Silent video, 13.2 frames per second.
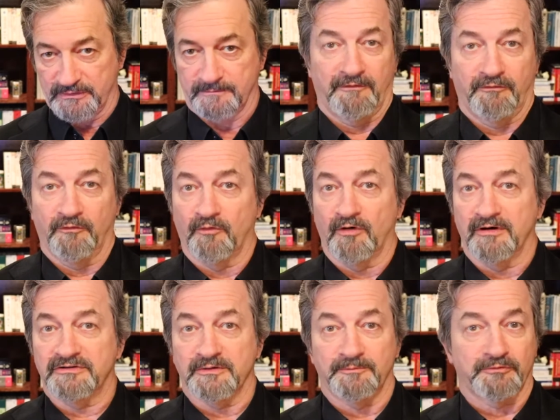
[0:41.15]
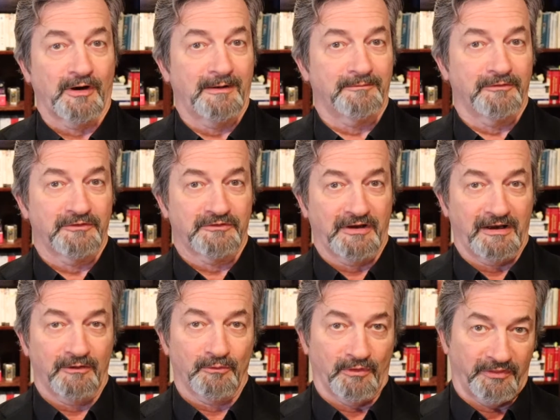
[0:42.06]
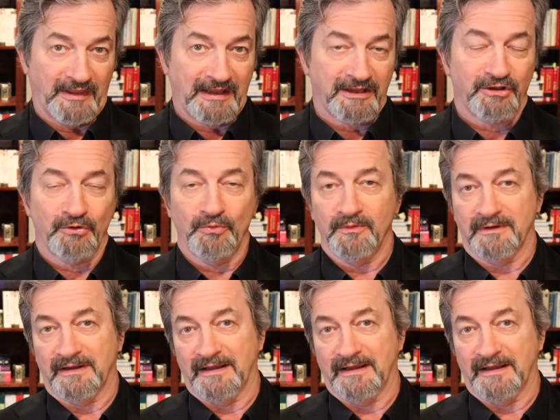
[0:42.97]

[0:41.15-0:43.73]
If you've already subscribed to the channel, well, thank you.